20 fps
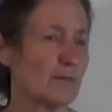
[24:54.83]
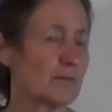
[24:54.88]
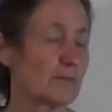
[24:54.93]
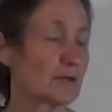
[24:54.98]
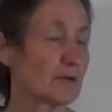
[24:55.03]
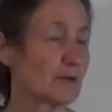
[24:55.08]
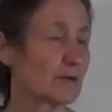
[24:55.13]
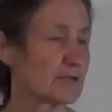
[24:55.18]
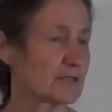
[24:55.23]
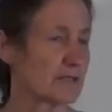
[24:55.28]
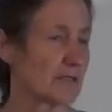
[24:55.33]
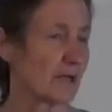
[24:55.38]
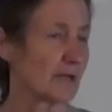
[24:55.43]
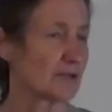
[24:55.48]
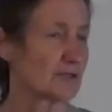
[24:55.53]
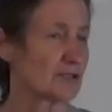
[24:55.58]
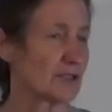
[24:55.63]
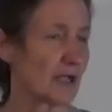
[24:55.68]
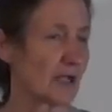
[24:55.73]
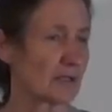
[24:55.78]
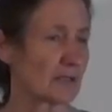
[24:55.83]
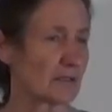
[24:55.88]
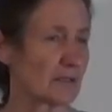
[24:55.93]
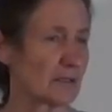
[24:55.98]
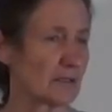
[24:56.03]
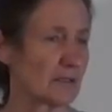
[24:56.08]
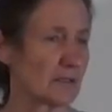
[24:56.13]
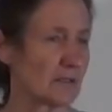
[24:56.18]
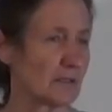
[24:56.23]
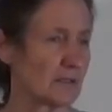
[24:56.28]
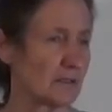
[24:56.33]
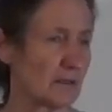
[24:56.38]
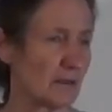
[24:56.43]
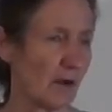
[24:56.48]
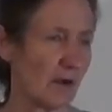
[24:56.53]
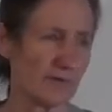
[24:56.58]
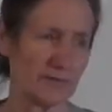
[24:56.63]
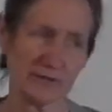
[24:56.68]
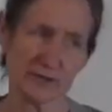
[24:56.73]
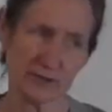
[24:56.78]
but also check that
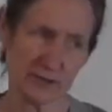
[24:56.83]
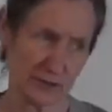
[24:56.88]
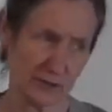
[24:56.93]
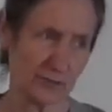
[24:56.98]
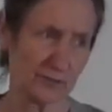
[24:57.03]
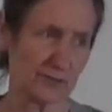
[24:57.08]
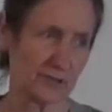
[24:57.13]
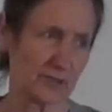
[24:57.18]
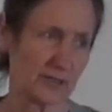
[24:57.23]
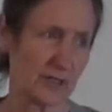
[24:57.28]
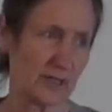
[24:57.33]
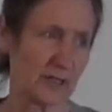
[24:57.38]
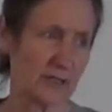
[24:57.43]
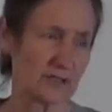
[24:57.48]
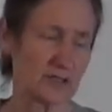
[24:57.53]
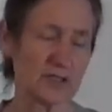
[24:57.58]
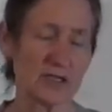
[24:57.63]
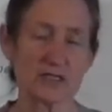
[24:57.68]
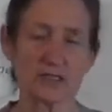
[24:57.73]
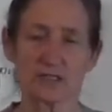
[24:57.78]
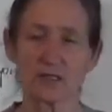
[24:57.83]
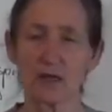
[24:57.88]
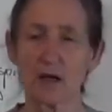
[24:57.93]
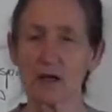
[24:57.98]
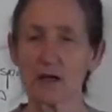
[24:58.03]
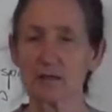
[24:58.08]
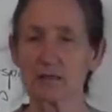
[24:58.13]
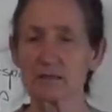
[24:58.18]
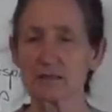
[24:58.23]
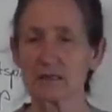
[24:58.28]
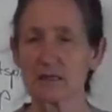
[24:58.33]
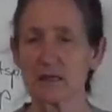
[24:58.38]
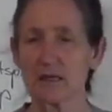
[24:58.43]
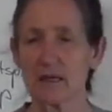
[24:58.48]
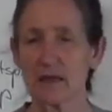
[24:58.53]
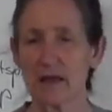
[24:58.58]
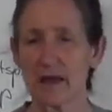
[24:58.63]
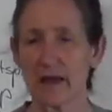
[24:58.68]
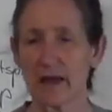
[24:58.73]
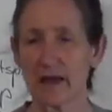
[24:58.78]
often children get chest colds
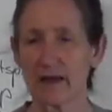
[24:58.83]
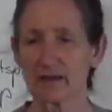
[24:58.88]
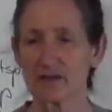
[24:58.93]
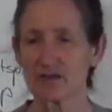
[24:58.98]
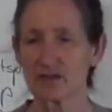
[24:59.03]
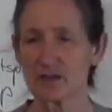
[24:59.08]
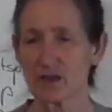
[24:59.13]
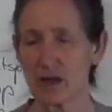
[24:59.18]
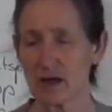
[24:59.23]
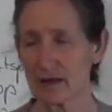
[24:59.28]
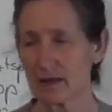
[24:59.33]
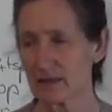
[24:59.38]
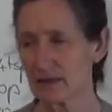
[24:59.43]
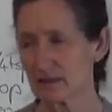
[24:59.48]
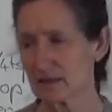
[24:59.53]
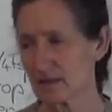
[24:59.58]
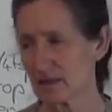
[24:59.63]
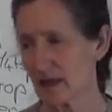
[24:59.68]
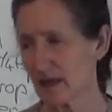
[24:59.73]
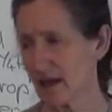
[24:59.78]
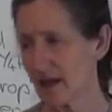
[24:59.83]
and sinus